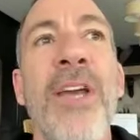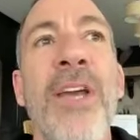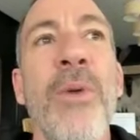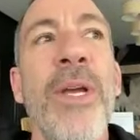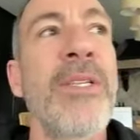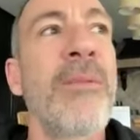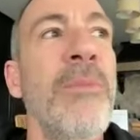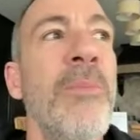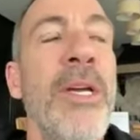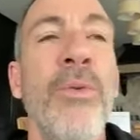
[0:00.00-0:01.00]
father raised him
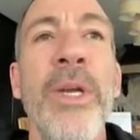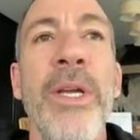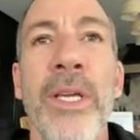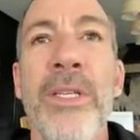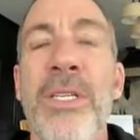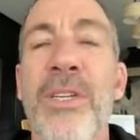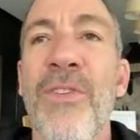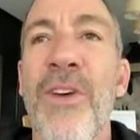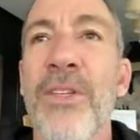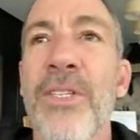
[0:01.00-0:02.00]
to be a realist. His
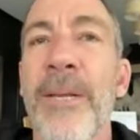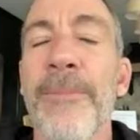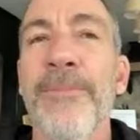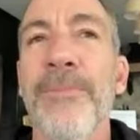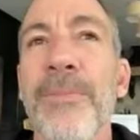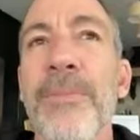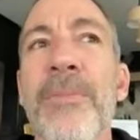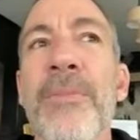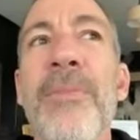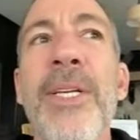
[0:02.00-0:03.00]
father said,
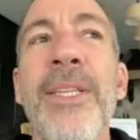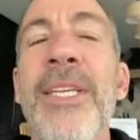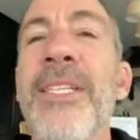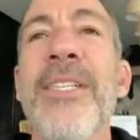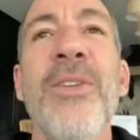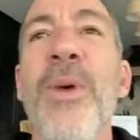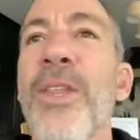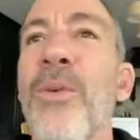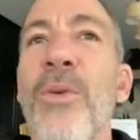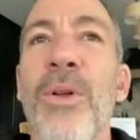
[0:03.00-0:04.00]
"This is the
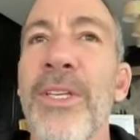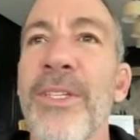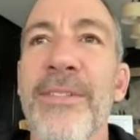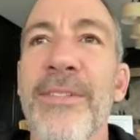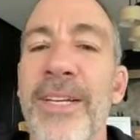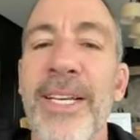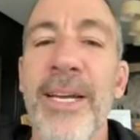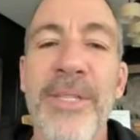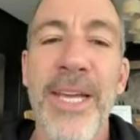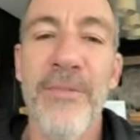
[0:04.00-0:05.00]
way the world is. It
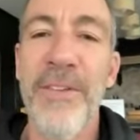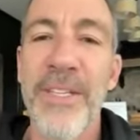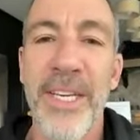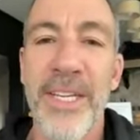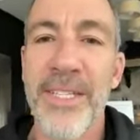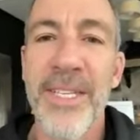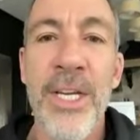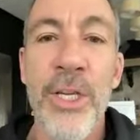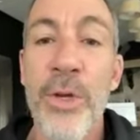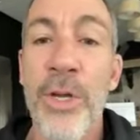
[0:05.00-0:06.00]
comes down to physics
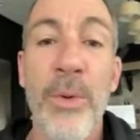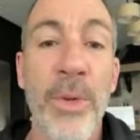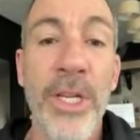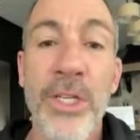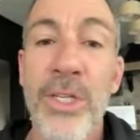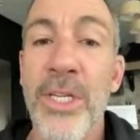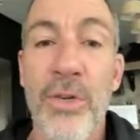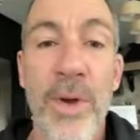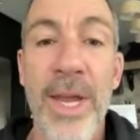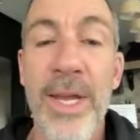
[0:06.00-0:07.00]
you can be religious, it's
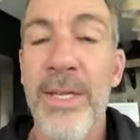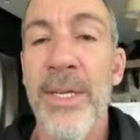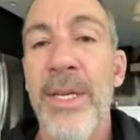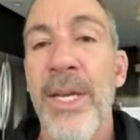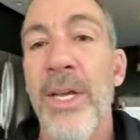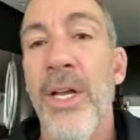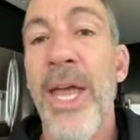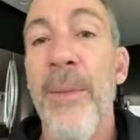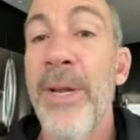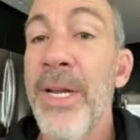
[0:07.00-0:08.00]
great and all
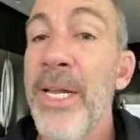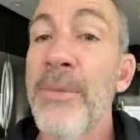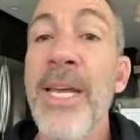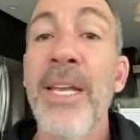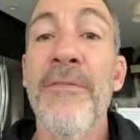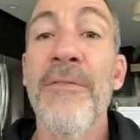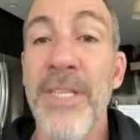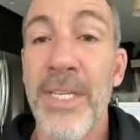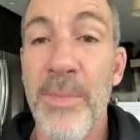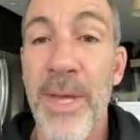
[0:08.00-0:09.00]
that, but it comes down to
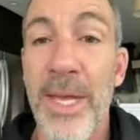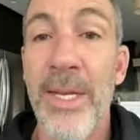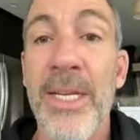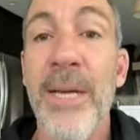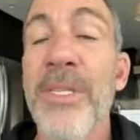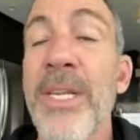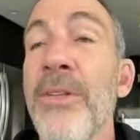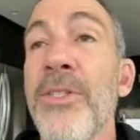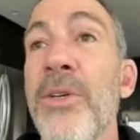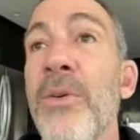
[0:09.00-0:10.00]
physics, man. It comes
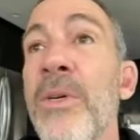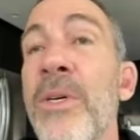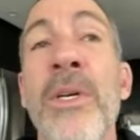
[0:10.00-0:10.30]
down to,